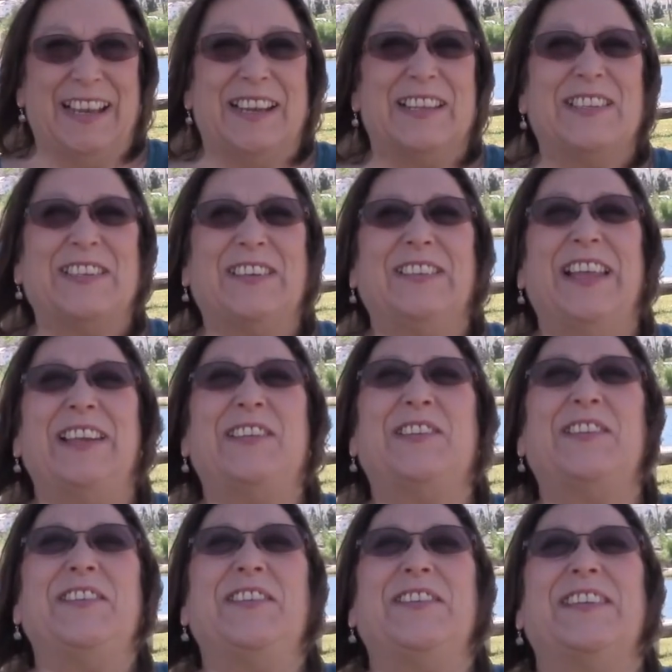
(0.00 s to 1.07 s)
So let's
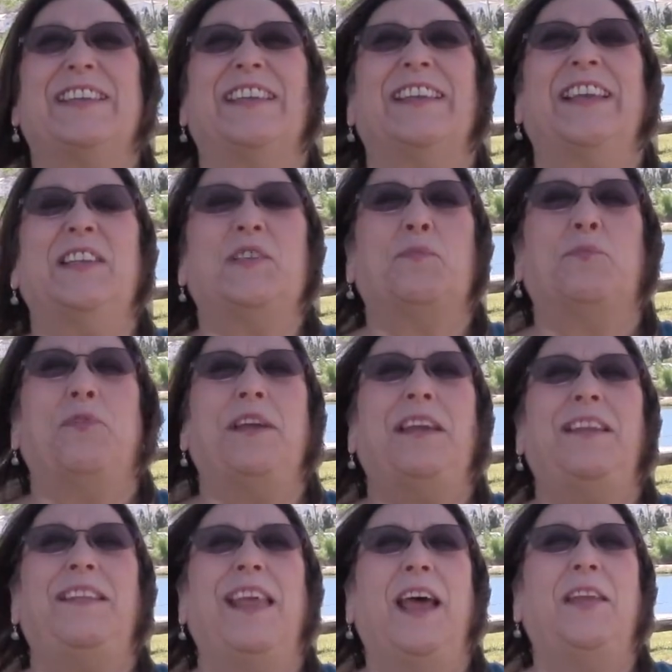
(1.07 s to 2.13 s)
do it. Let's bring
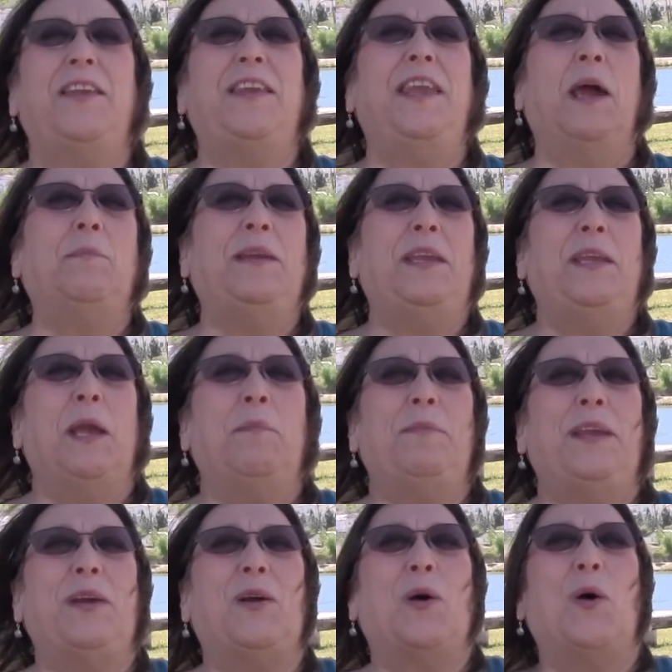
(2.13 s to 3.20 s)
in that yummy,
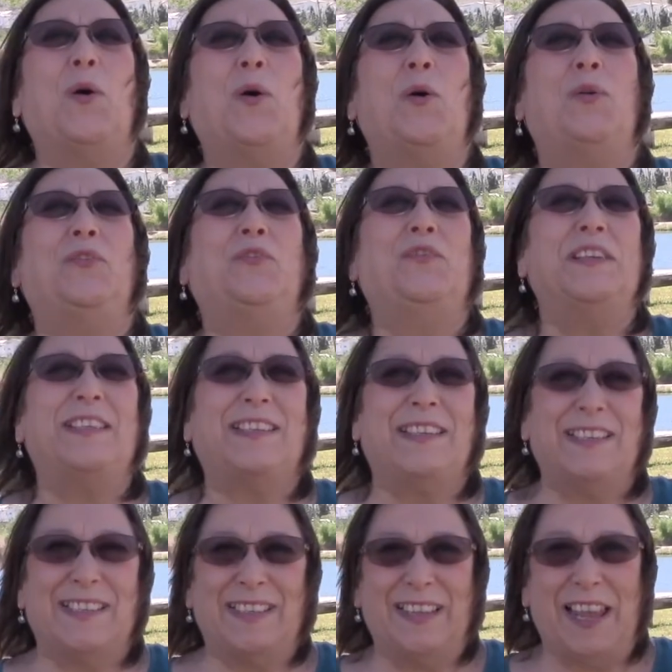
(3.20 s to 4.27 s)
yummy gold
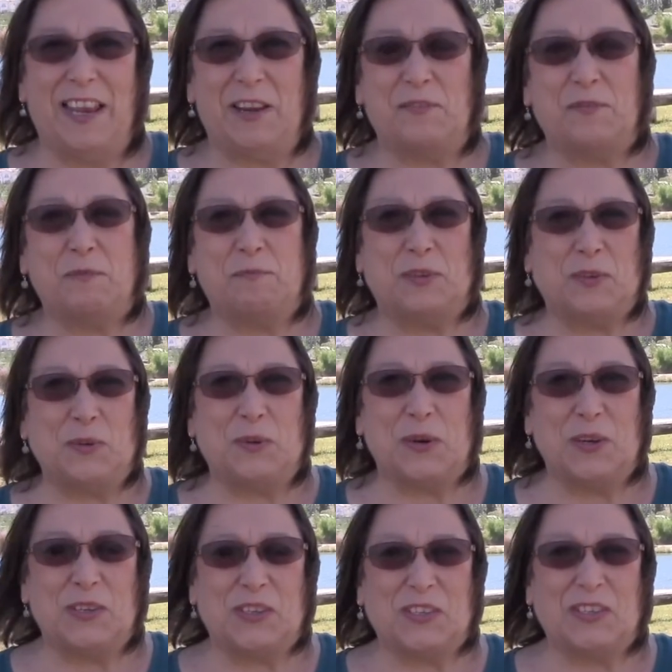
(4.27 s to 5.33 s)
viscous light from
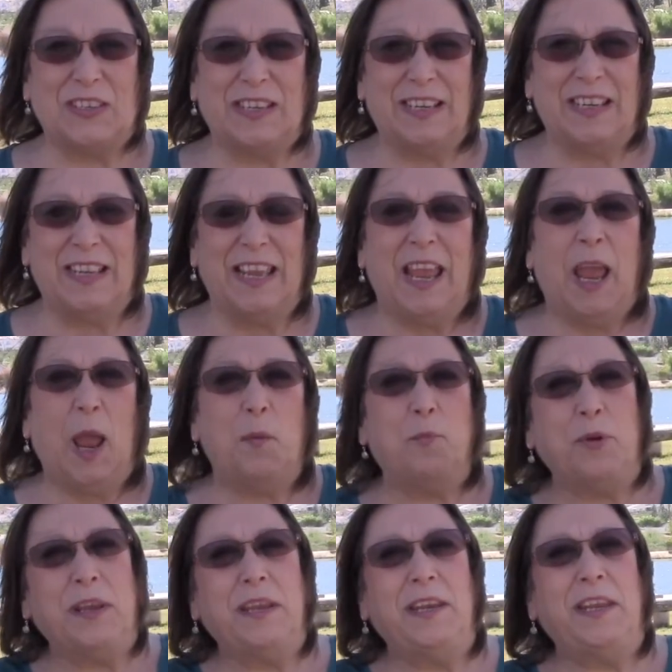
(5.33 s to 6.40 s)
source. And
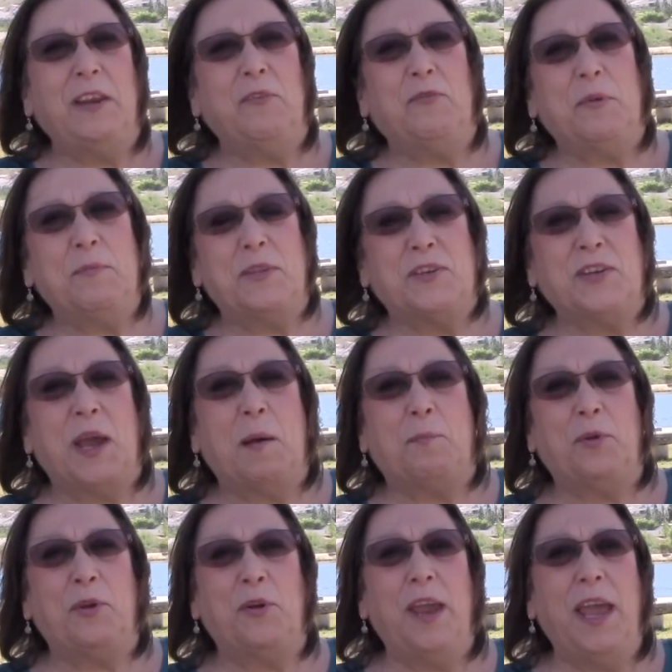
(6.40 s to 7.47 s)
bring it in from the top
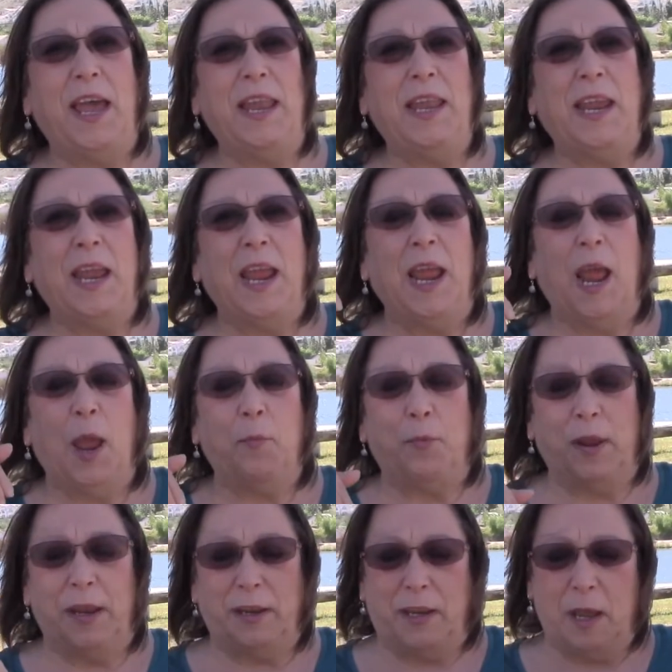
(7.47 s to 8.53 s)
of your head. And
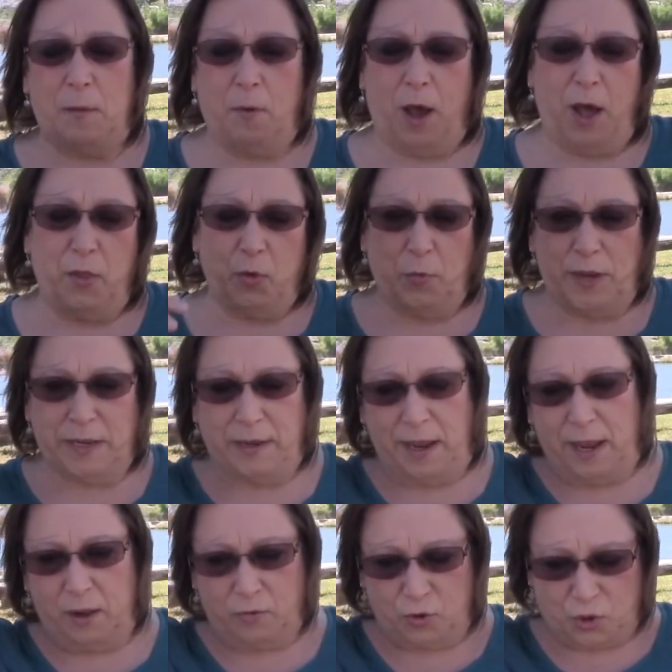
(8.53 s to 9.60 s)
rather come all the way
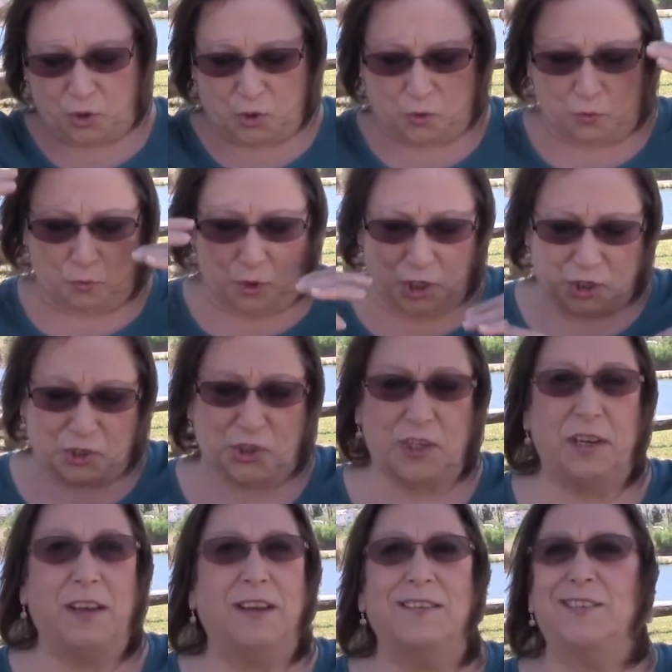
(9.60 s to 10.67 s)
down. Swoosh.
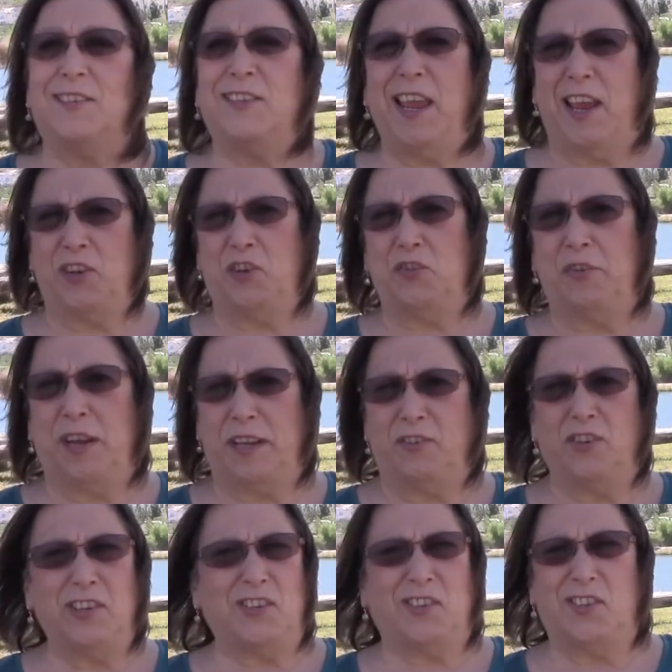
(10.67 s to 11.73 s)
Saturate.
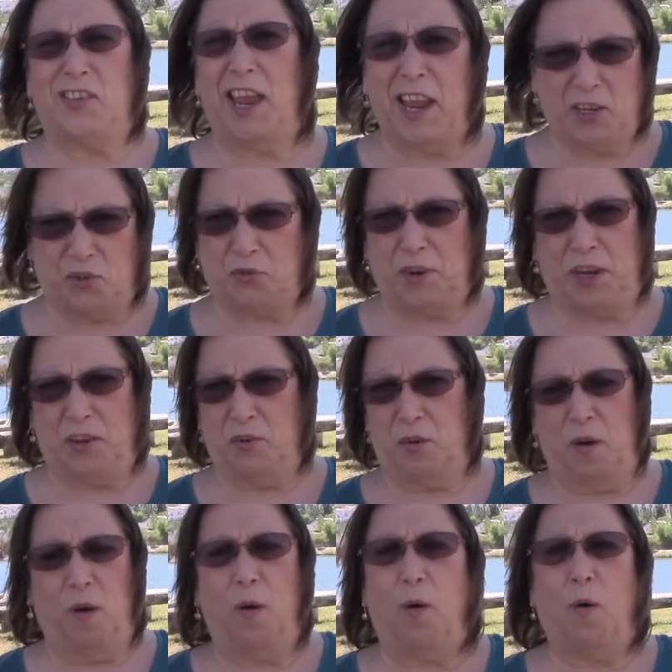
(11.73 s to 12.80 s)
Just saturate your
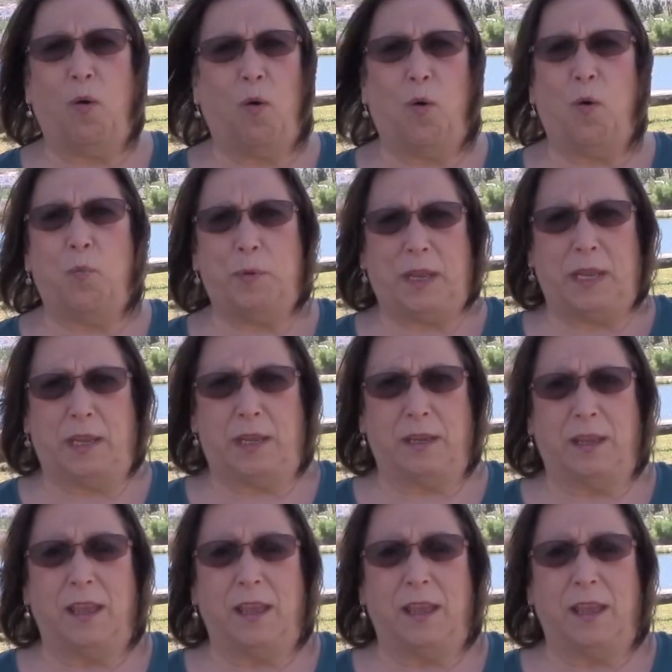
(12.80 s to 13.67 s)
whole being.